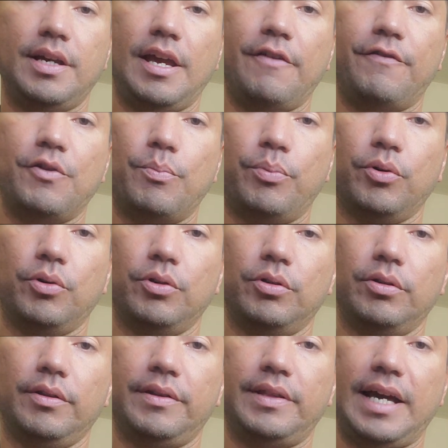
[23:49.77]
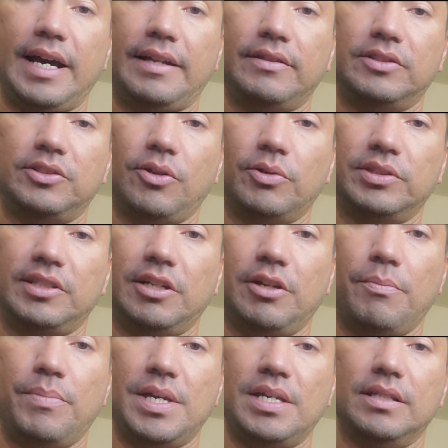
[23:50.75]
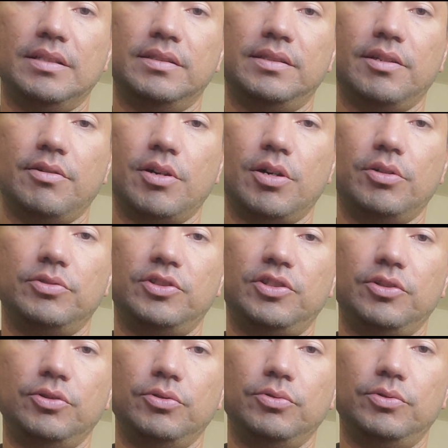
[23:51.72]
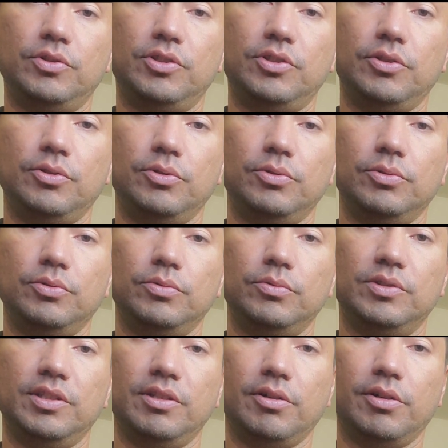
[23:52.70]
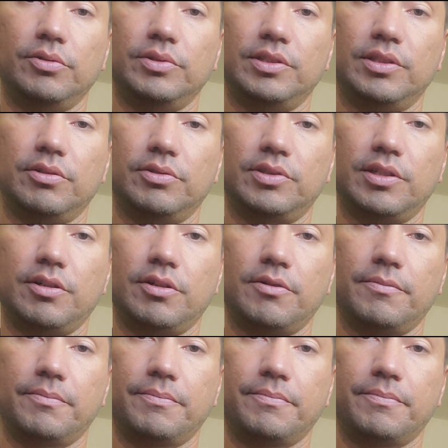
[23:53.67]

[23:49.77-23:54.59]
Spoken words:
If you pull that, so it's going to be 0, 2, 2, 0, 0, 0,